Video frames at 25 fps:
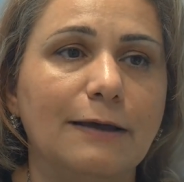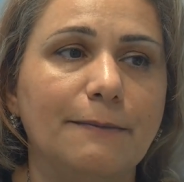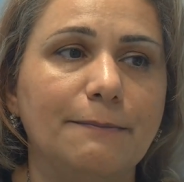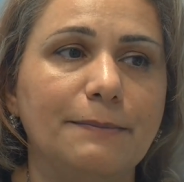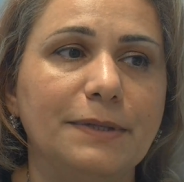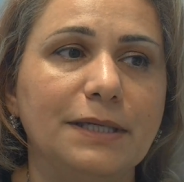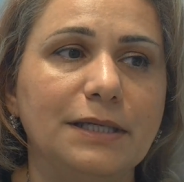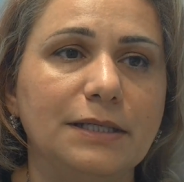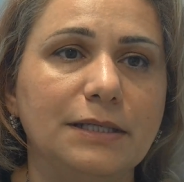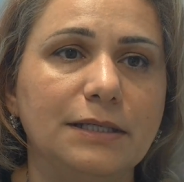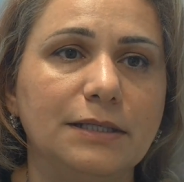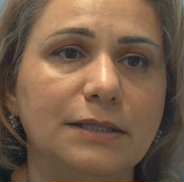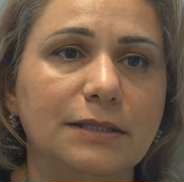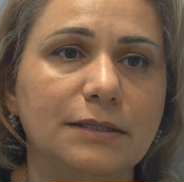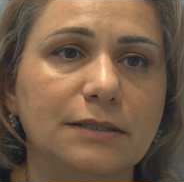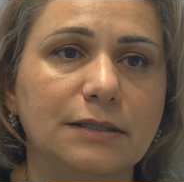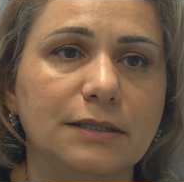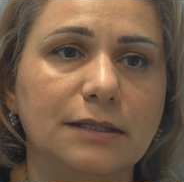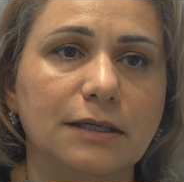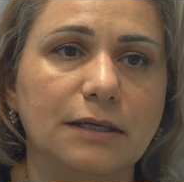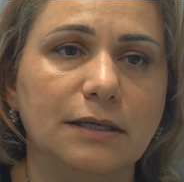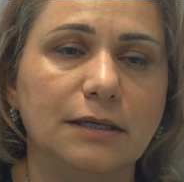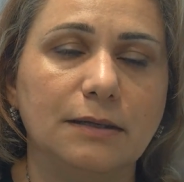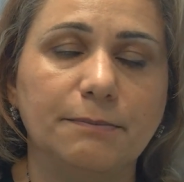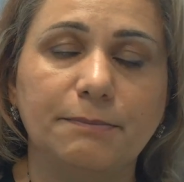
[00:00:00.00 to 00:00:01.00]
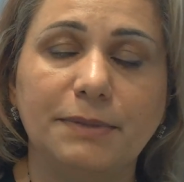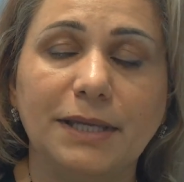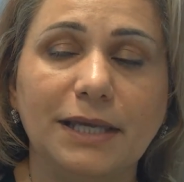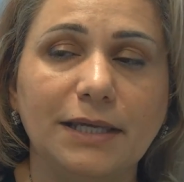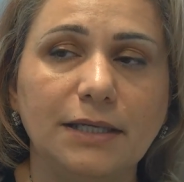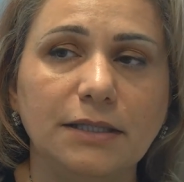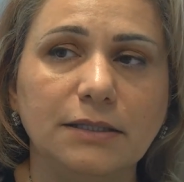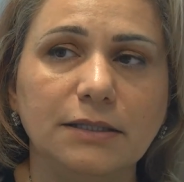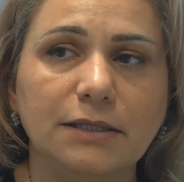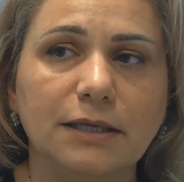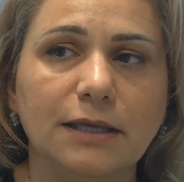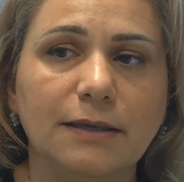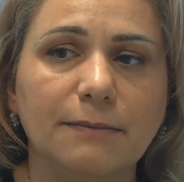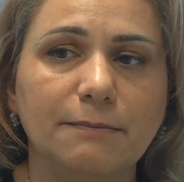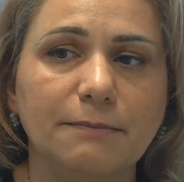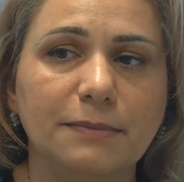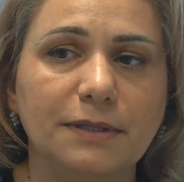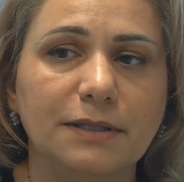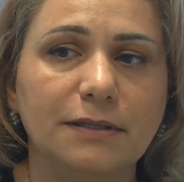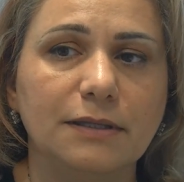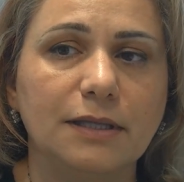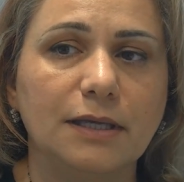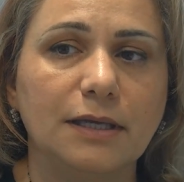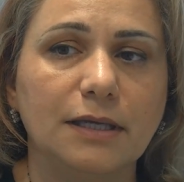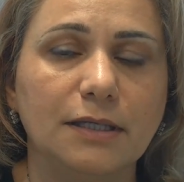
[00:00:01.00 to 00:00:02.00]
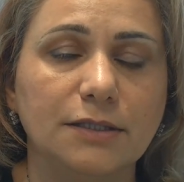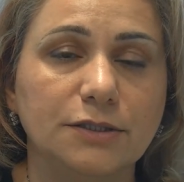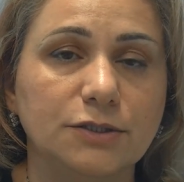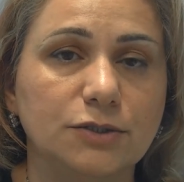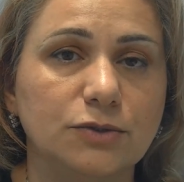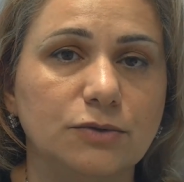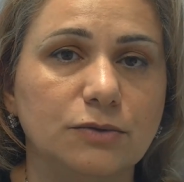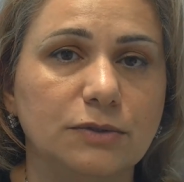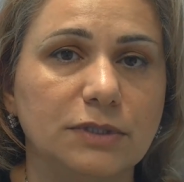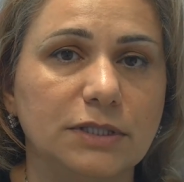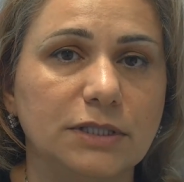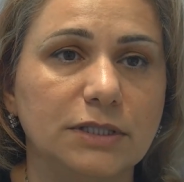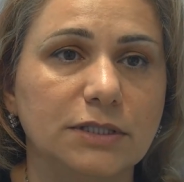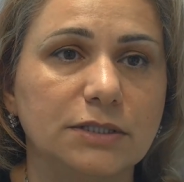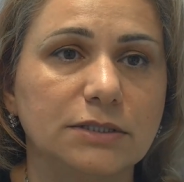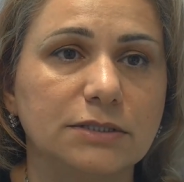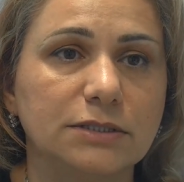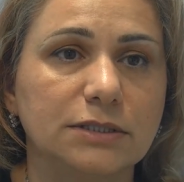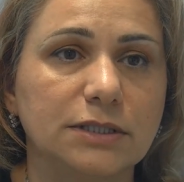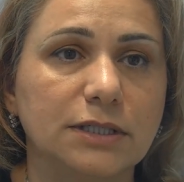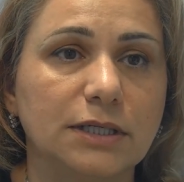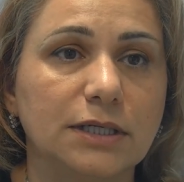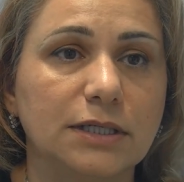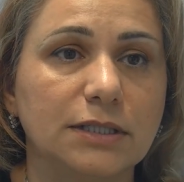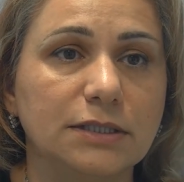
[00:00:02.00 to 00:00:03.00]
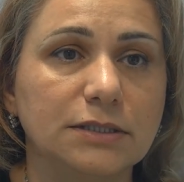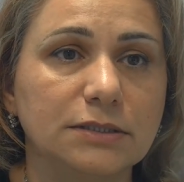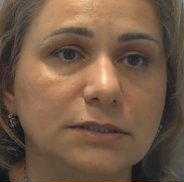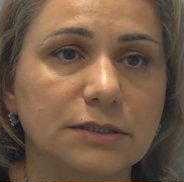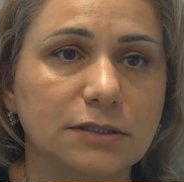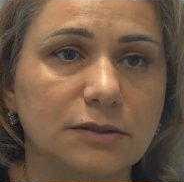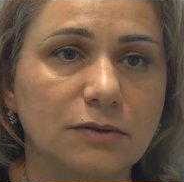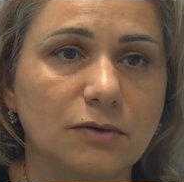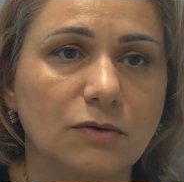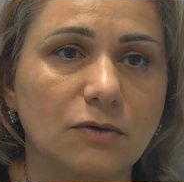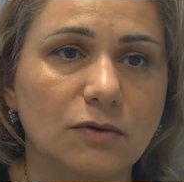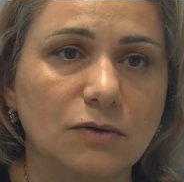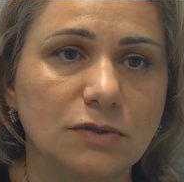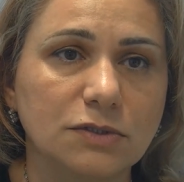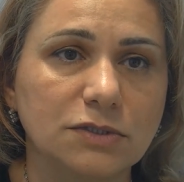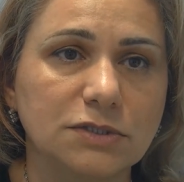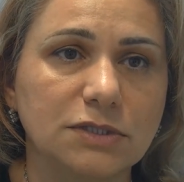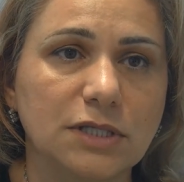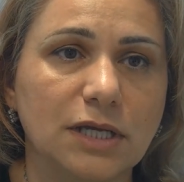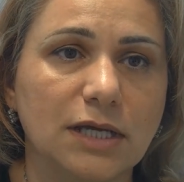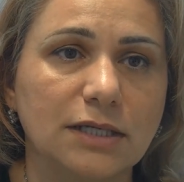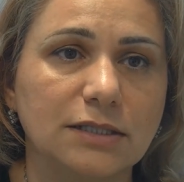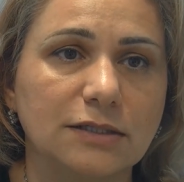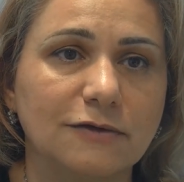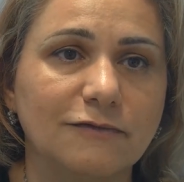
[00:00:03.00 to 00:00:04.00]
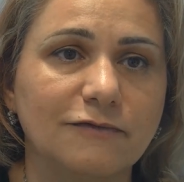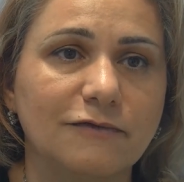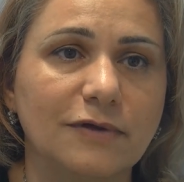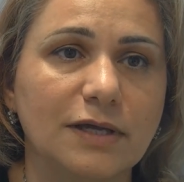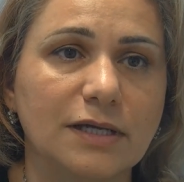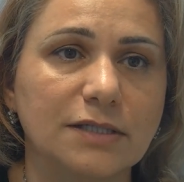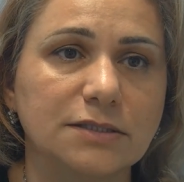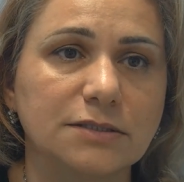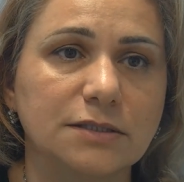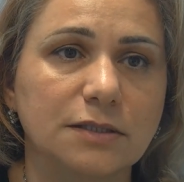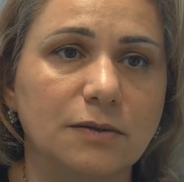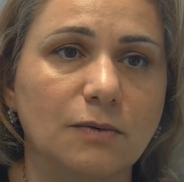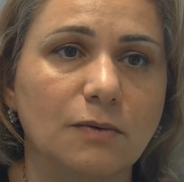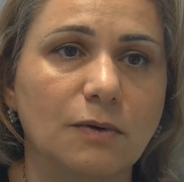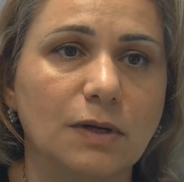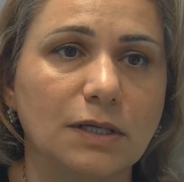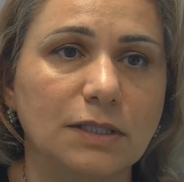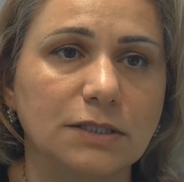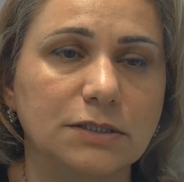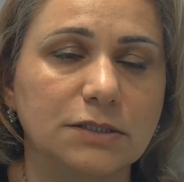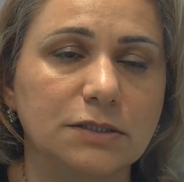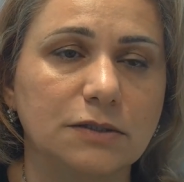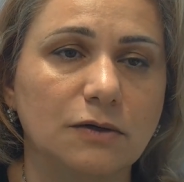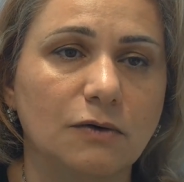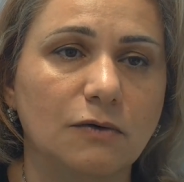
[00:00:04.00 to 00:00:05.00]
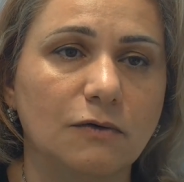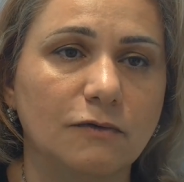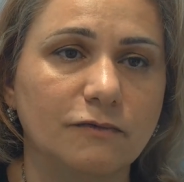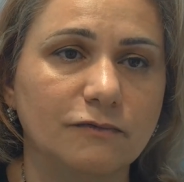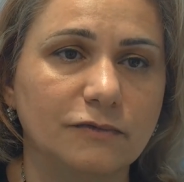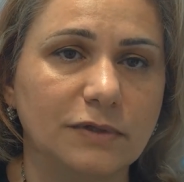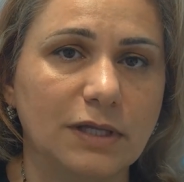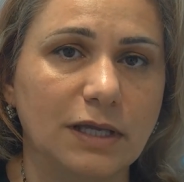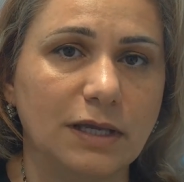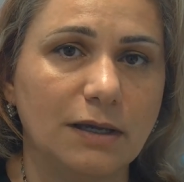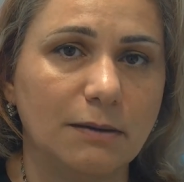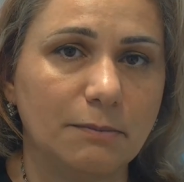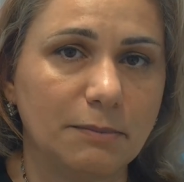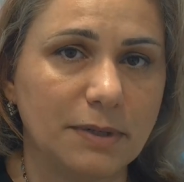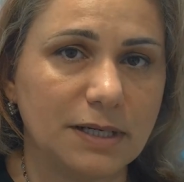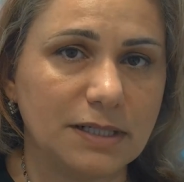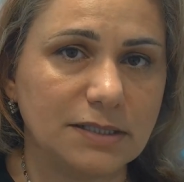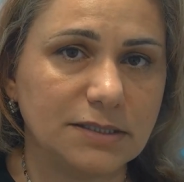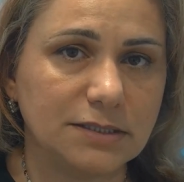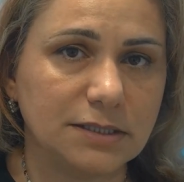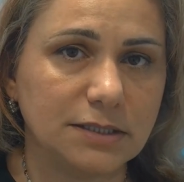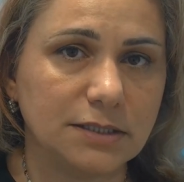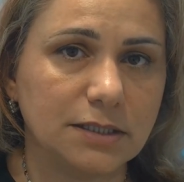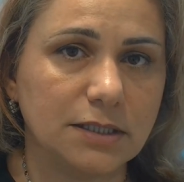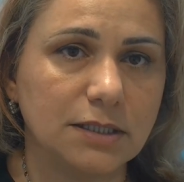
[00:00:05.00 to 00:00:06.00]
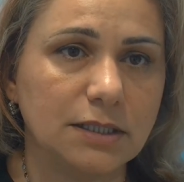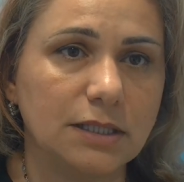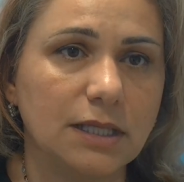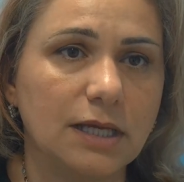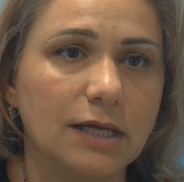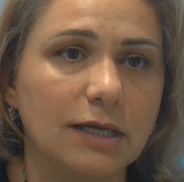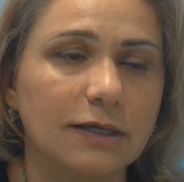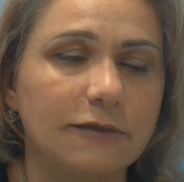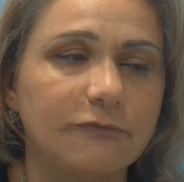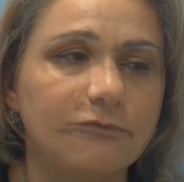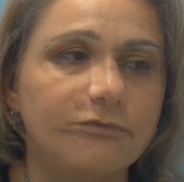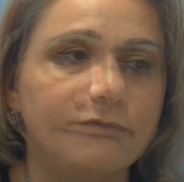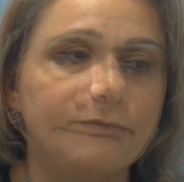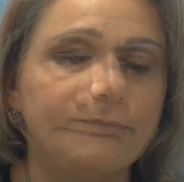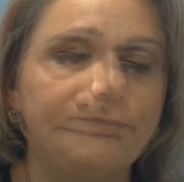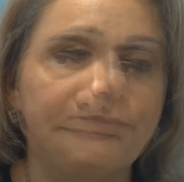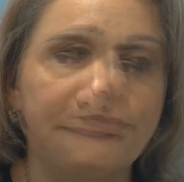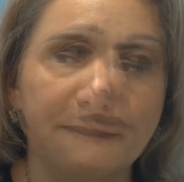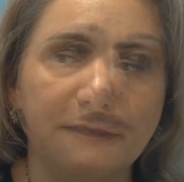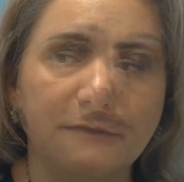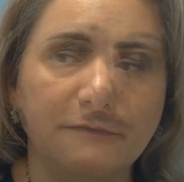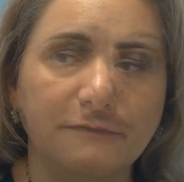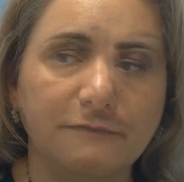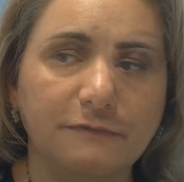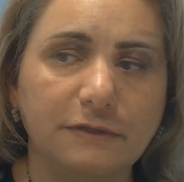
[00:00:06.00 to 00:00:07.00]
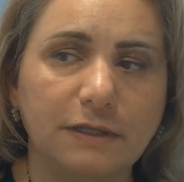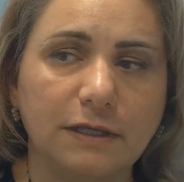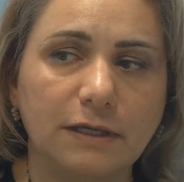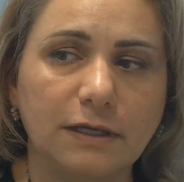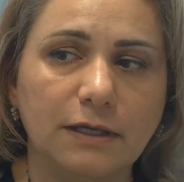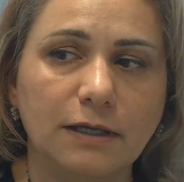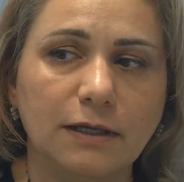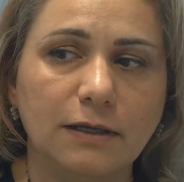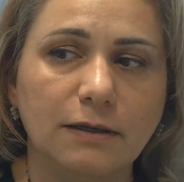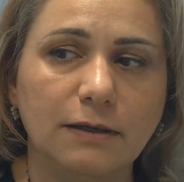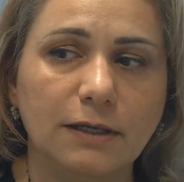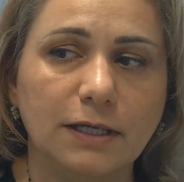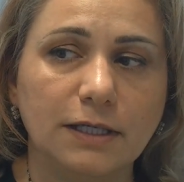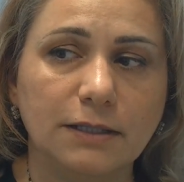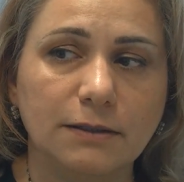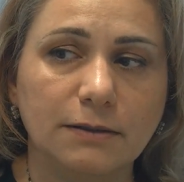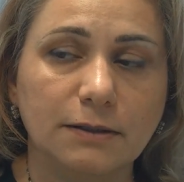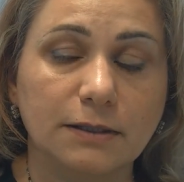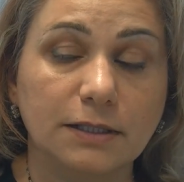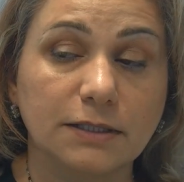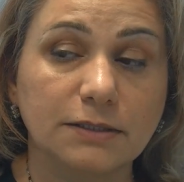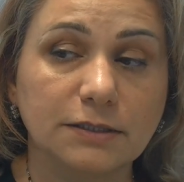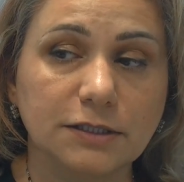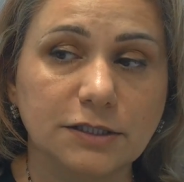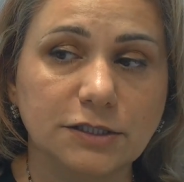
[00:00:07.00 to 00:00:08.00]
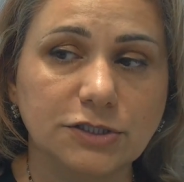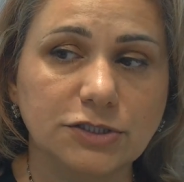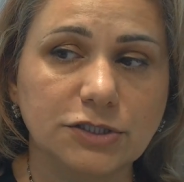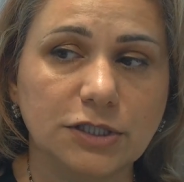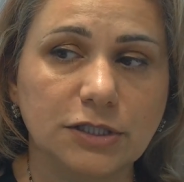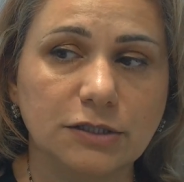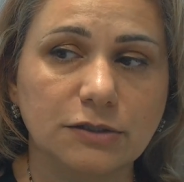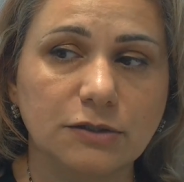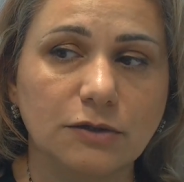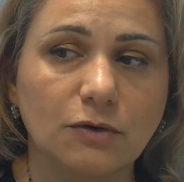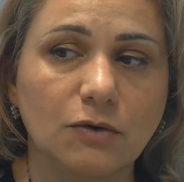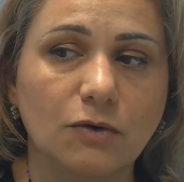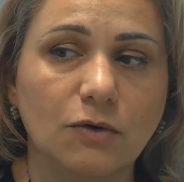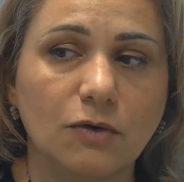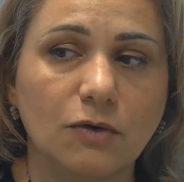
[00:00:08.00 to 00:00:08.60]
Pain can be there during the intercourse that affects the quality of their personal life. If the condition